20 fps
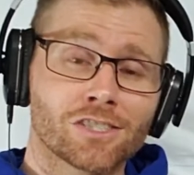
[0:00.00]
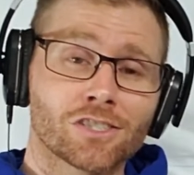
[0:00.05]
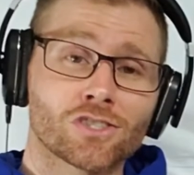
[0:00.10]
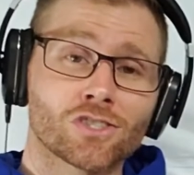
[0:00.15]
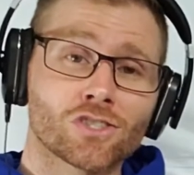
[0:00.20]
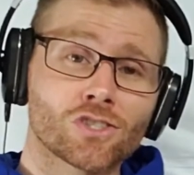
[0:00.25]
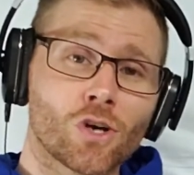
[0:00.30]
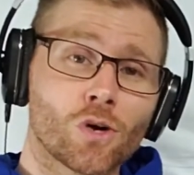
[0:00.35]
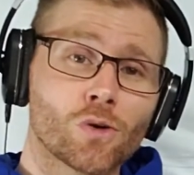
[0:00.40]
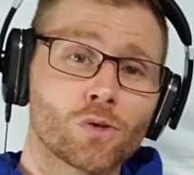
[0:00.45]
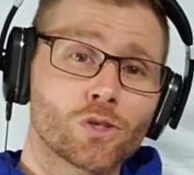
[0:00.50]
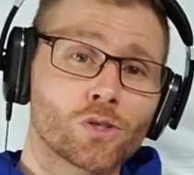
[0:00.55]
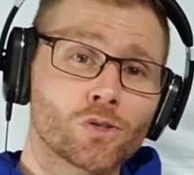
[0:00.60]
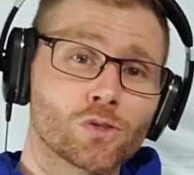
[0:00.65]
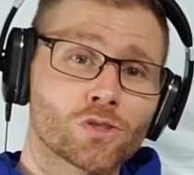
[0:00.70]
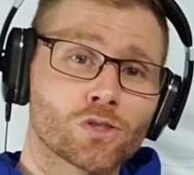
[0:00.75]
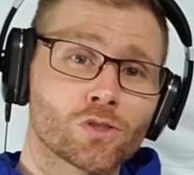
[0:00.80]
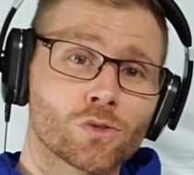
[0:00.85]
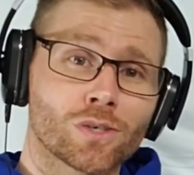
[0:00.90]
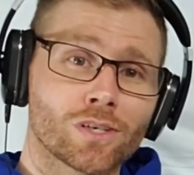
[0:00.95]
just so
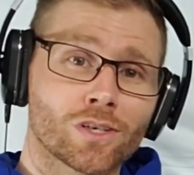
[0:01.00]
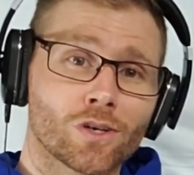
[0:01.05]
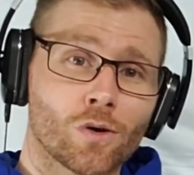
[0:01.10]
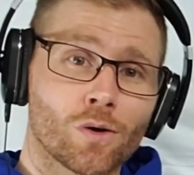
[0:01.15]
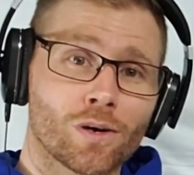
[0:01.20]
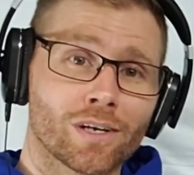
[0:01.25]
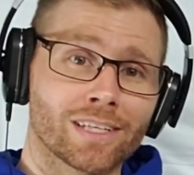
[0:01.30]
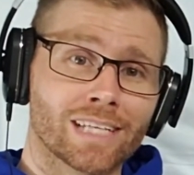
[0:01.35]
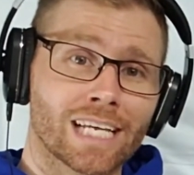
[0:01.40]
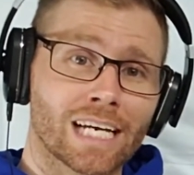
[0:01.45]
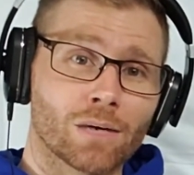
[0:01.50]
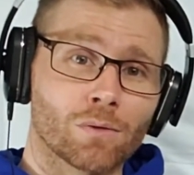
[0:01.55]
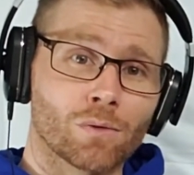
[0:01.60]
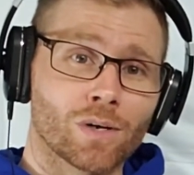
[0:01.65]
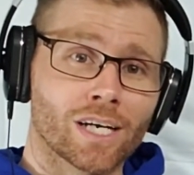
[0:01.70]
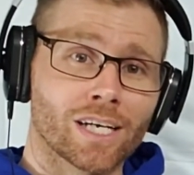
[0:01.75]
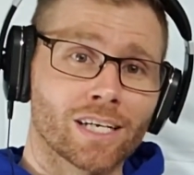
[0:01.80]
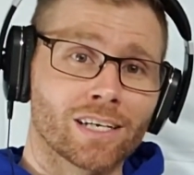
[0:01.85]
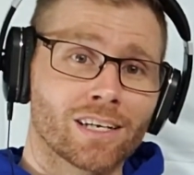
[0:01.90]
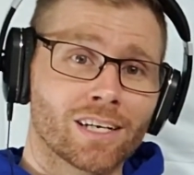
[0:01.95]
used to it going that
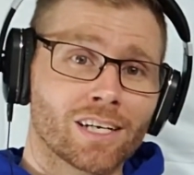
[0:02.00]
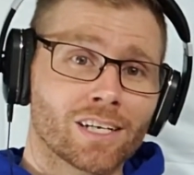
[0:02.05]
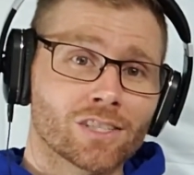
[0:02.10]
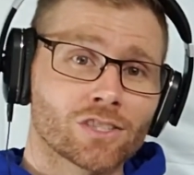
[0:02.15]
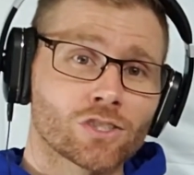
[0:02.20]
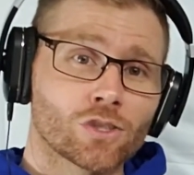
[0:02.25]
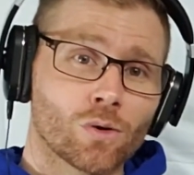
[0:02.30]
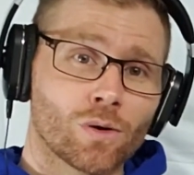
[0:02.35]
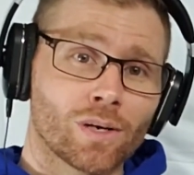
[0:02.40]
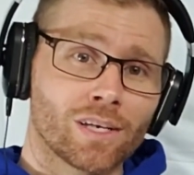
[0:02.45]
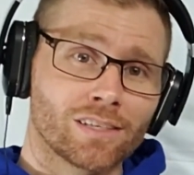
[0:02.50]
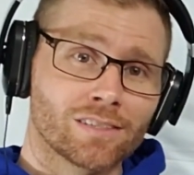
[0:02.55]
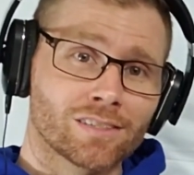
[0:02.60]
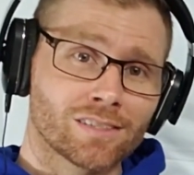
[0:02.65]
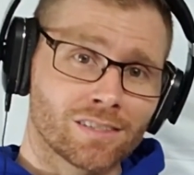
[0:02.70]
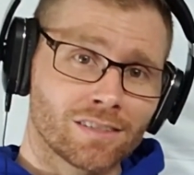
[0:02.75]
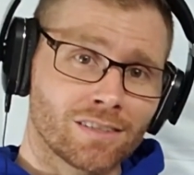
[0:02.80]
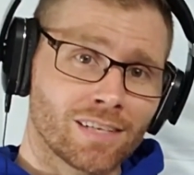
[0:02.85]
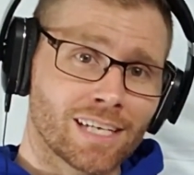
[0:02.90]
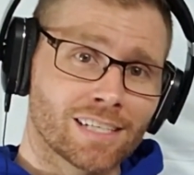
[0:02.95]
way. So he
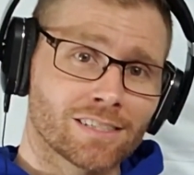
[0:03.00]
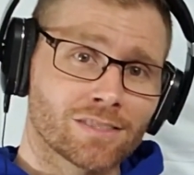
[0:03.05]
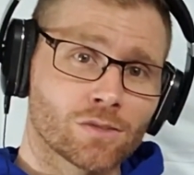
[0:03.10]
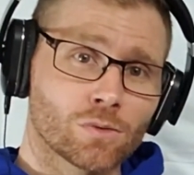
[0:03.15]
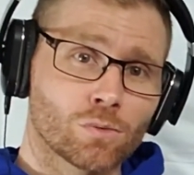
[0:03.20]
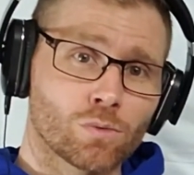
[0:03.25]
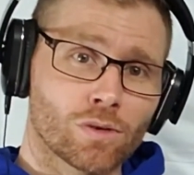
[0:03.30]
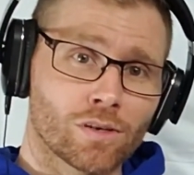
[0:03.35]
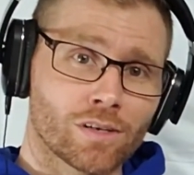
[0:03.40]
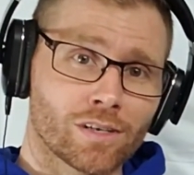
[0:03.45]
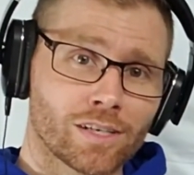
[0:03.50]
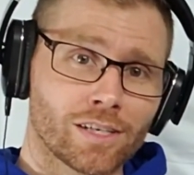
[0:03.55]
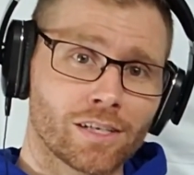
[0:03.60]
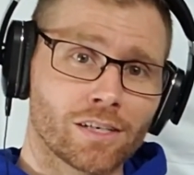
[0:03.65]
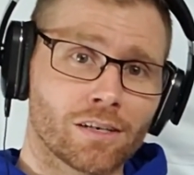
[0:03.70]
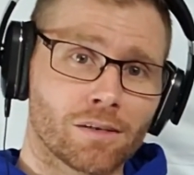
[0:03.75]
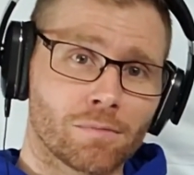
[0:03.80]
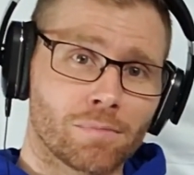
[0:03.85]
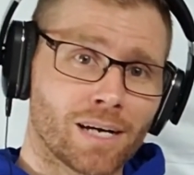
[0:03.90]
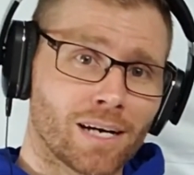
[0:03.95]
still has to worry
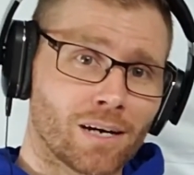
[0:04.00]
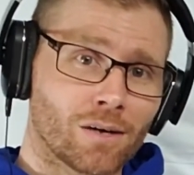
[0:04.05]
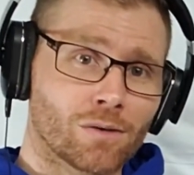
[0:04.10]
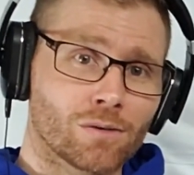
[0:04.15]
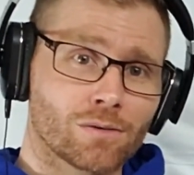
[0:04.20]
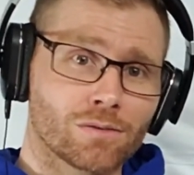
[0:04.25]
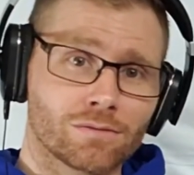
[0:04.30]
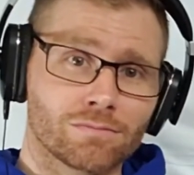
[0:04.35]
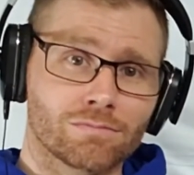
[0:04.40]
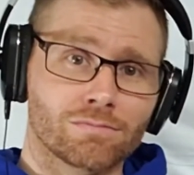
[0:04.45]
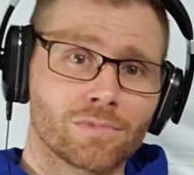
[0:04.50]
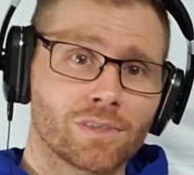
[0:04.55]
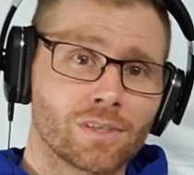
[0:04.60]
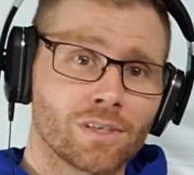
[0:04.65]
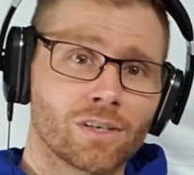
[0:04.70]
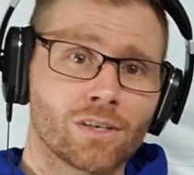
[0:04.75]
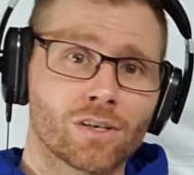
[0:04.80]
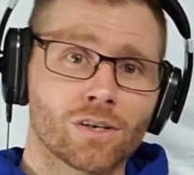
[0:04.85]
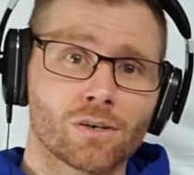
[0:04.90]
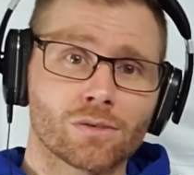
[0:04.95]
about,
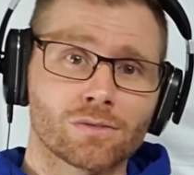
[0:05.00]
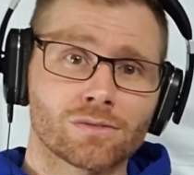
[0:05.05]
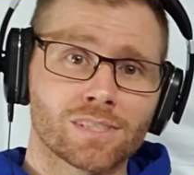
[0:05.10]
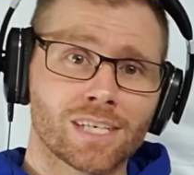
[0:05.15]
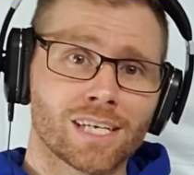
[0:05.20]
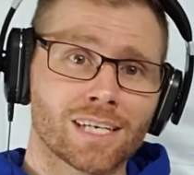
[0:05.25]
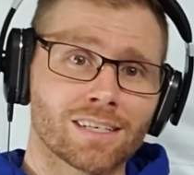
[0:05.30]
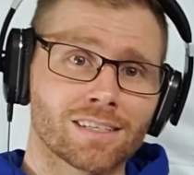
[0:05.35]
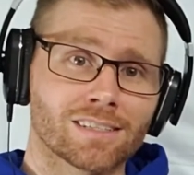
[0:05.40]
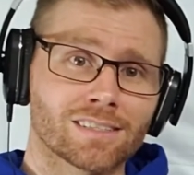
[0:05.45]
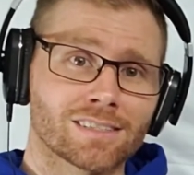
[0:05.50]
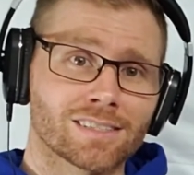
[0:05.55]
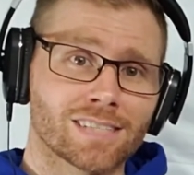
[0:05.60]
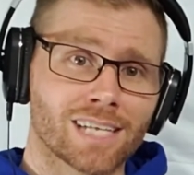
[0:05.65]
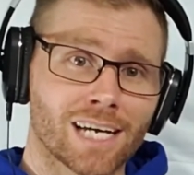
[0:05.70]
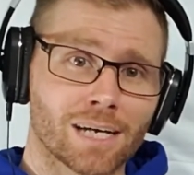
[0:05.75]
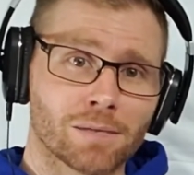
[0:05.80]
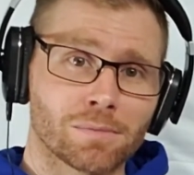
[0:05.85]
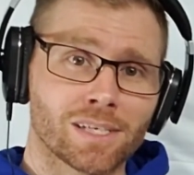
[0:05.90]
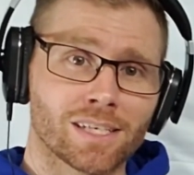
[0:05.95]
taking his
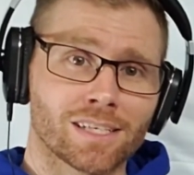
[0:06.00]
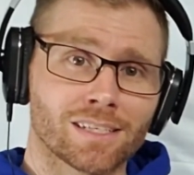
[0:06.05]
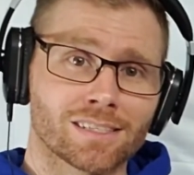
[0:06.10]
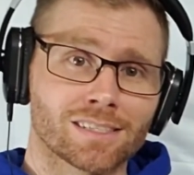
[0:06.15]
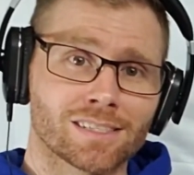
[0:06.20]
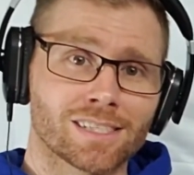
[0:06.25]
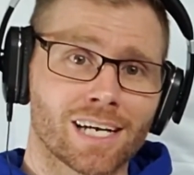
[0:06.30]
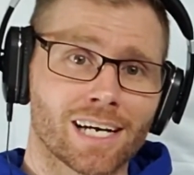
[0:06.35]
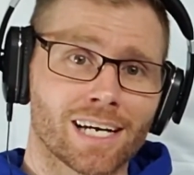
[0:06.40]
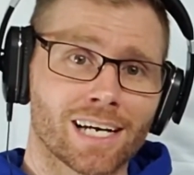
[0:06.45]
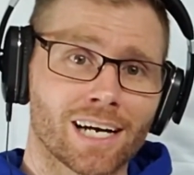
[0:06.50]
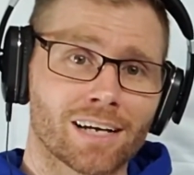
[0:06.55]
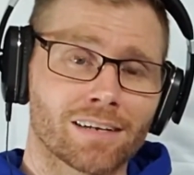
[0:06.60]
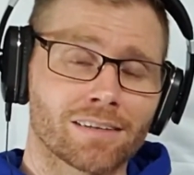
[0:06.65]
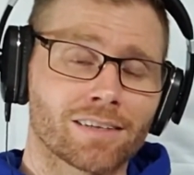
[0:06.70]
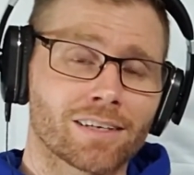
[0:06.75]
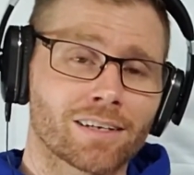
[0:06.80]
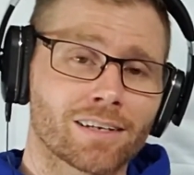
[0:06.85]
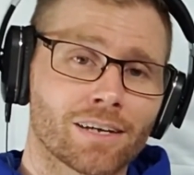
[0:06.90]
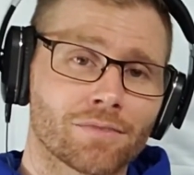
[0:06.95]
time getting his guy out
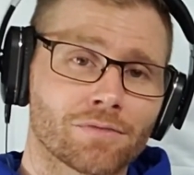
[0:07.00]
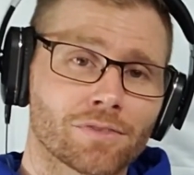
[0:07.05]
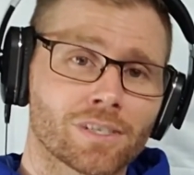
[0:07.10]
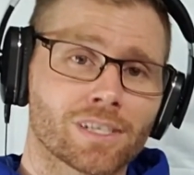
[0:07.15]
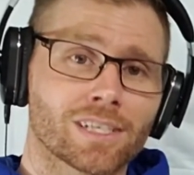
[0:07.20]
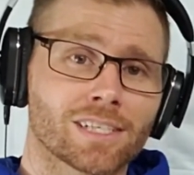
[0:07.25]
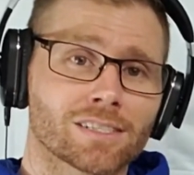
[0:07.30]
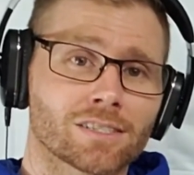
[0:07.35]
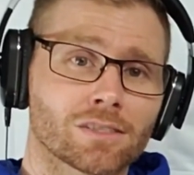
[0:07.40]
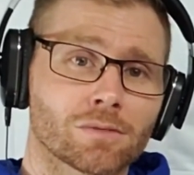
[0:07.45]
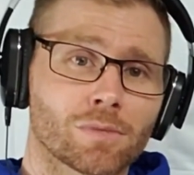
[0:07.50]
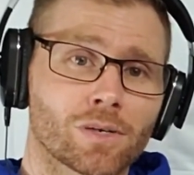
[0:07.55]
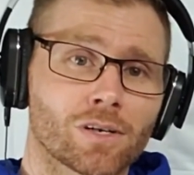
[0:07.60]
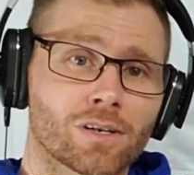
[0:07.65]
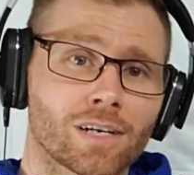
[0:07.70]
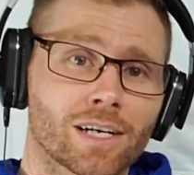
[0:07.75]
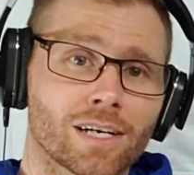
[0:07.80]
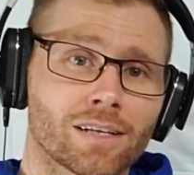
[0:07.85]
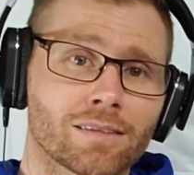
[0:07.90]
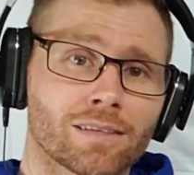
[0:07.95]
of there after he gets him
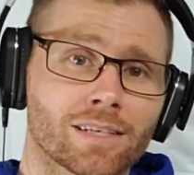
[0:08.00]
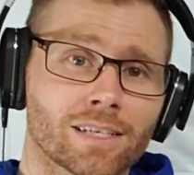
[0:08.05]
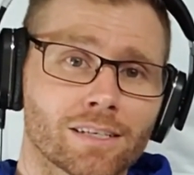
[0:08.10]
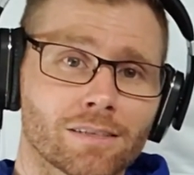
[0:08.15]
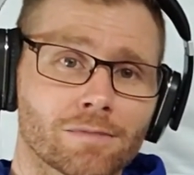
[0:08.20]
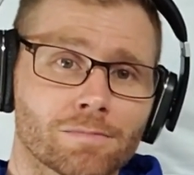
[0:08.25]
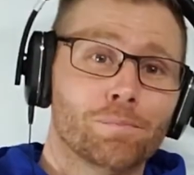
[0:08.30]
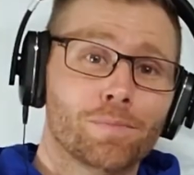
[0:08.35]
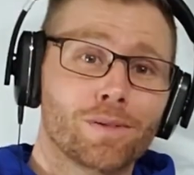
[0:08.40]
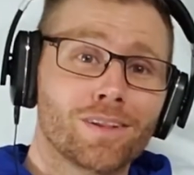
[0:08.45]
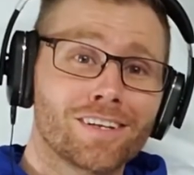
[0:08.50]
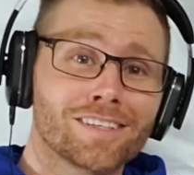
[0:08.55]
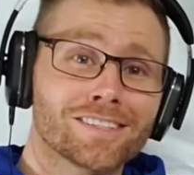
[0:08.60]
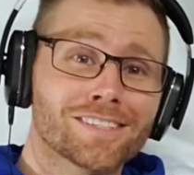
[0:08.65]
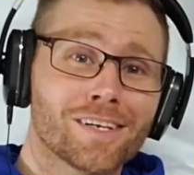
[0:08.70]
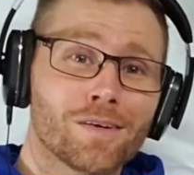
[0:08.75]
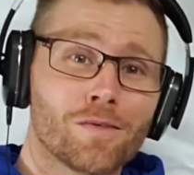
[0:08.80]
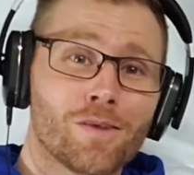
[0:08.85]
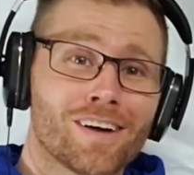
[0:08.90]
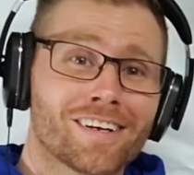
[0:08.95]
hurt, I think. Plus,
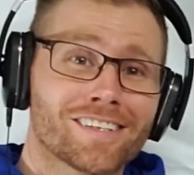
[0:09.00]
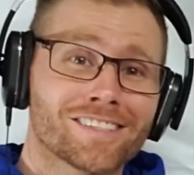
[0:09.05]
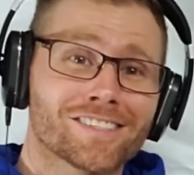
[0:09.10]
I want